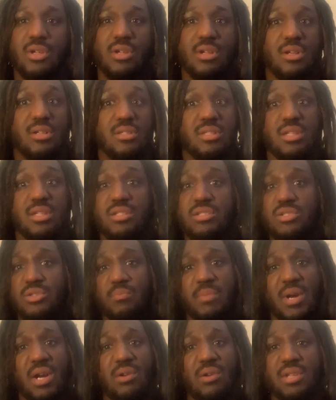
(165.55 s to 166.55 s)
Because, hey, you
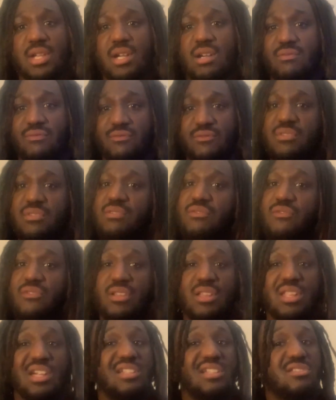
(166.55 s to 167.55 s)
balled out for the
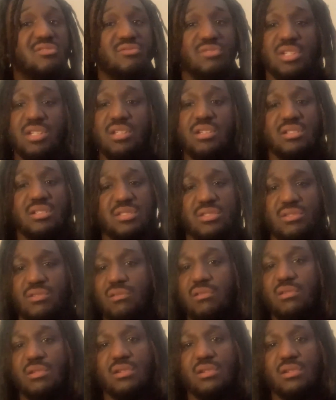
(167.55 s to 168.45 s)
last 3 years, so